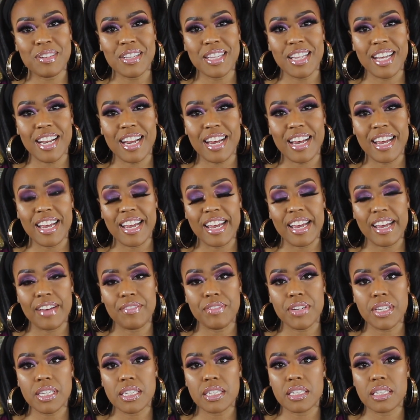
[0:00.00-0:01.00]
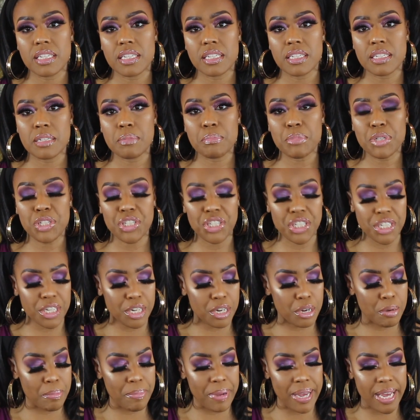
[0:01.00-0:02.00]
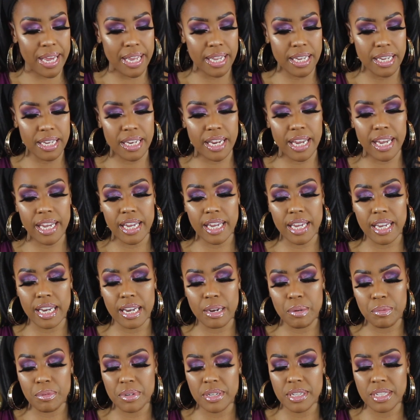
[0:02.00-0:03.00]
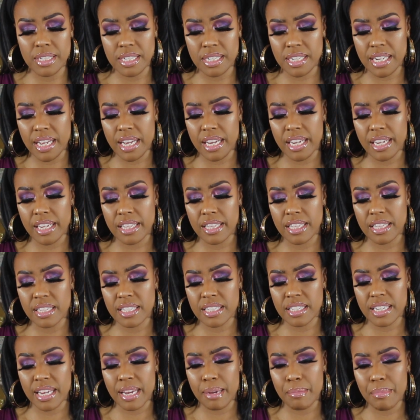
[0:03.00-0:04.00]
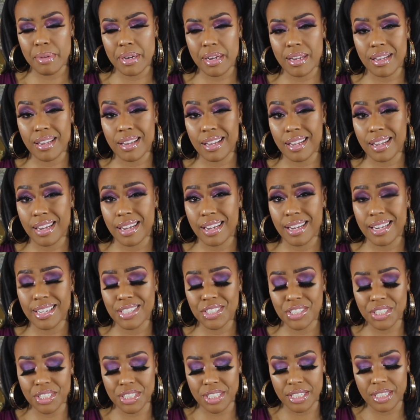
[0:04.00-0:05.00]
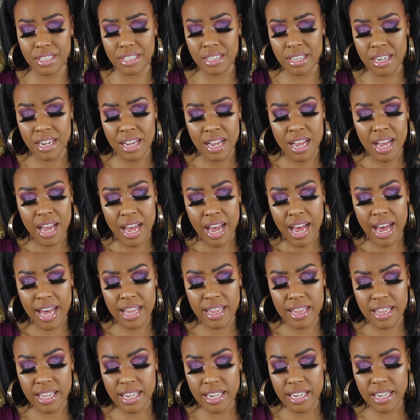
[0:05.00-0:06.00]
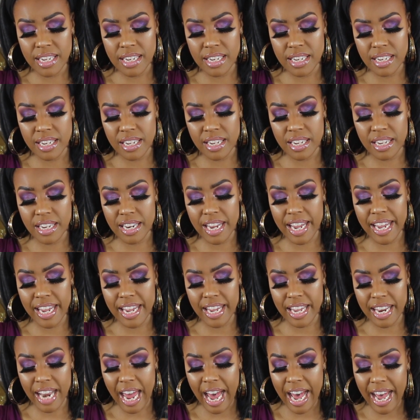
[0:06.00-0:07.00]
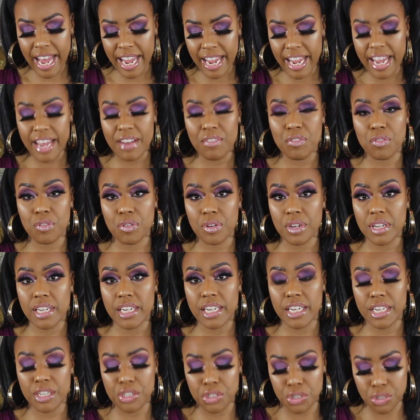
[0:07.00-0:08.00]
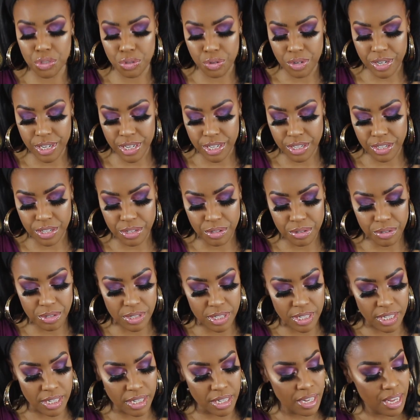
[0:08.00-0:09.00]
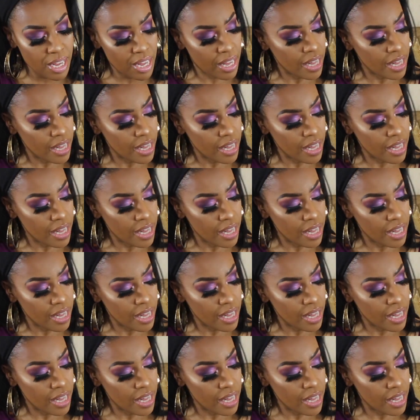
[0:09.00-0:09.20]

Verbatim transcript: one that I have is this Moschino palette. And I want to say that this came out last year. I think it did. And I have really enjoyed using